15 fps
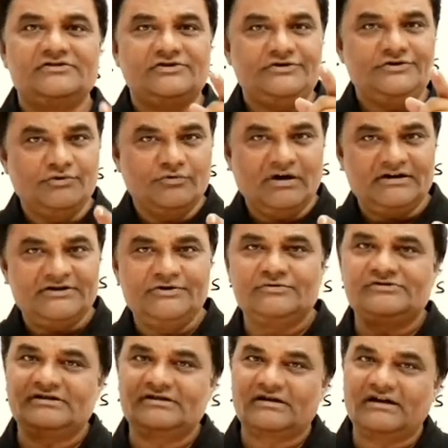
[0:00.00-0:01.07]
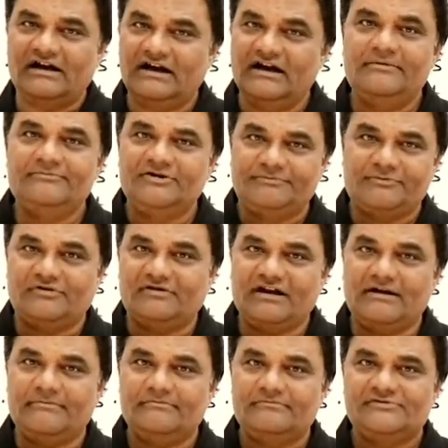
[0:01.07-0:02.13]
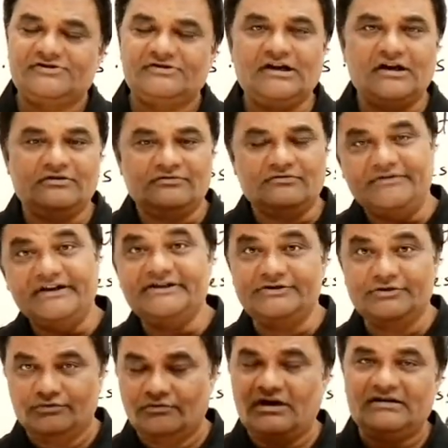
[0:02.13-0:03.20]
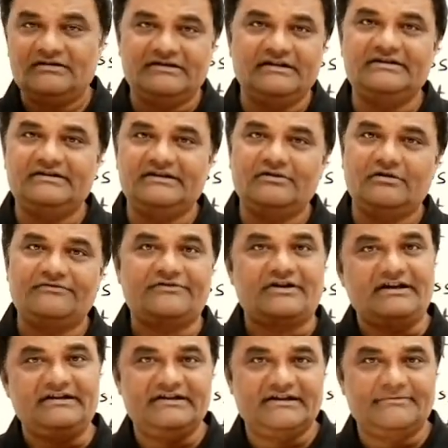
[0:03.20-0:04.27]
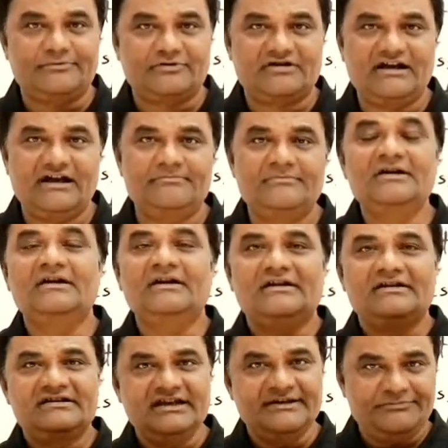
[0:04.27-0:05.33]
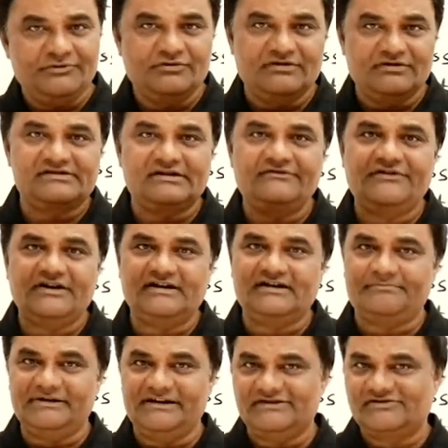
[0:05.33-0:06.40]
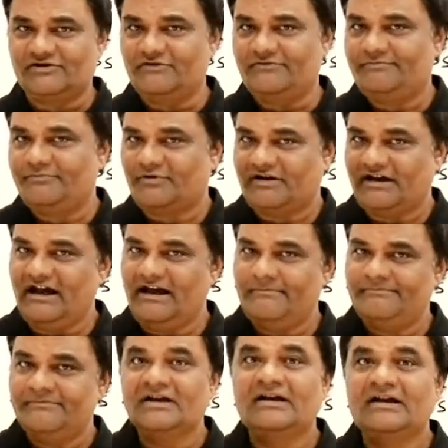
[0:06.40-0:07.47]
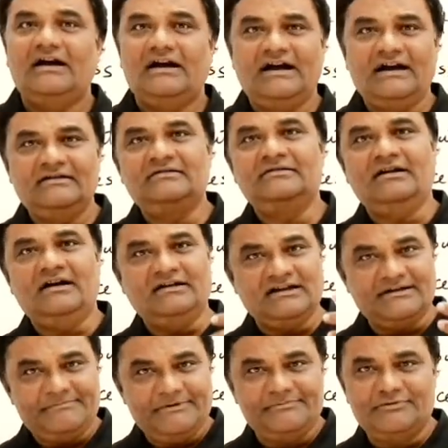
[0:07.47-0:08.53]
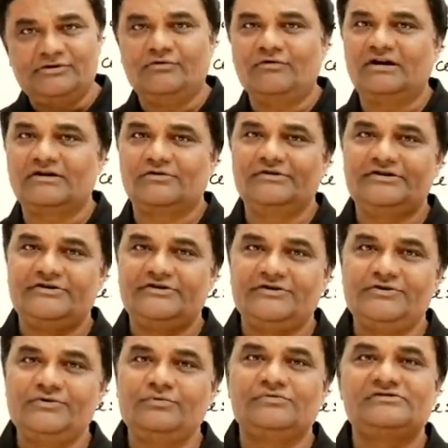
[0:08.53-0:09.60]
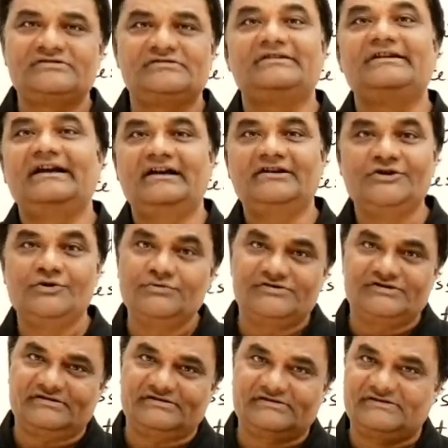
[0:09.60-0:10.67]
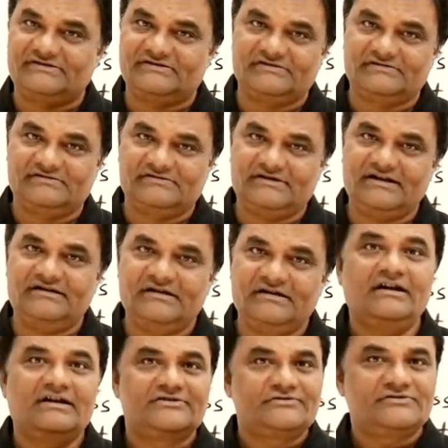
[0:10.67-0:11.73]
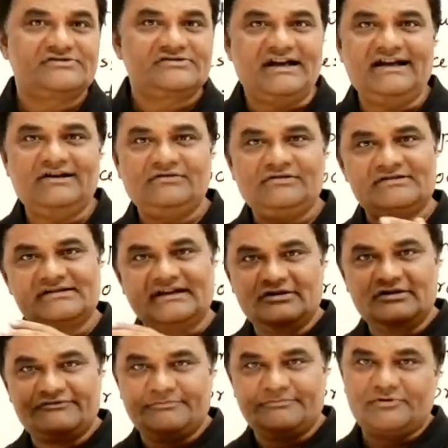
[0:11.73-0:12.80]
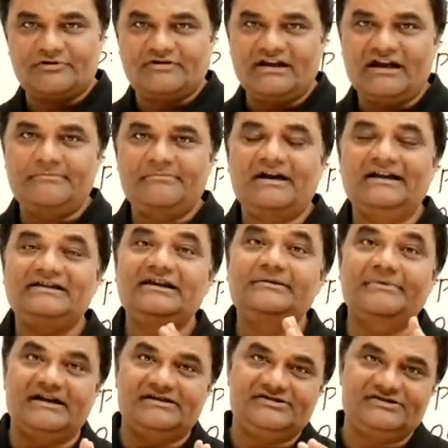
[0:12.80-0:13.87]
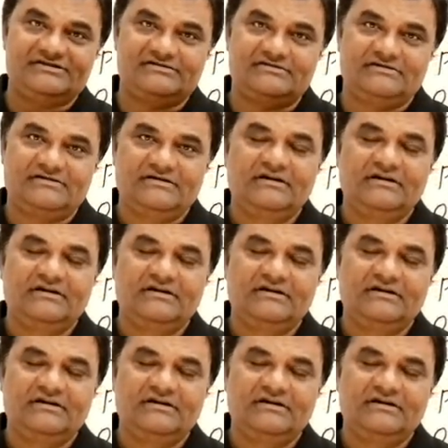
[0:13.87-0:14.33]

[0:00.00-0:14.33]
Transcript: So you are user, I am the program. So now when you are thinking of writing a program, keep yourself at a place of program, and other people who are going to use, they are users, right? So stand on the side of a program and imagine.